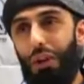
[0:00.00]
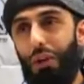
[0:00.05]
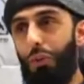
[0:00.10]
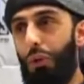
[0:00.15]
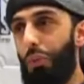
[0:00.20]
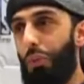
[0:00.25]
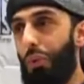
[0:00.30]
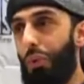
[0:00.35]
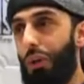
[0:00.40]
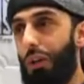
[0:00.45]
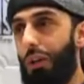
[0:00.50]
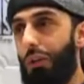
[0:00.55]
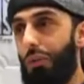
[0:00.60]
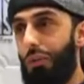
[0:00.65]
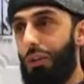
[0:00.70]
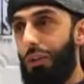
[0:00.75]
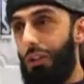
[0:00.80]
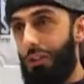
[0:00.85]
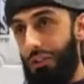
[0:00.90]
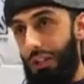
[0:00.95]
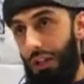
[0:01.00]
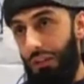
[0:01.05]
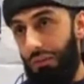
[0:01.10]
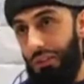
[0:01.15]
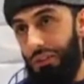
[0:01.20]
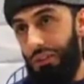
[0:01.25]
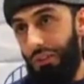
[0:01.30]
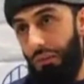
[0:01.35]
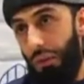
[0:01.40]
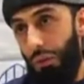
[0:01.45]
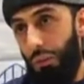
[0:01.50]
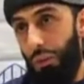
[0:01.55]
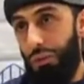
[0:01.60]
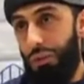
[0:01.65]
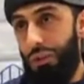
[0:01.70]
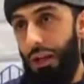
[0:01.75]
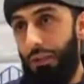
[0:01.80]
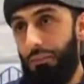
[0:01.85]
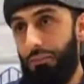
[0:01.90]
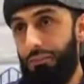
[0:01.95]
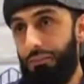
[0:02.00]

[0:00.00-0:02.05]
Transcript: they were walking on the surface of the water.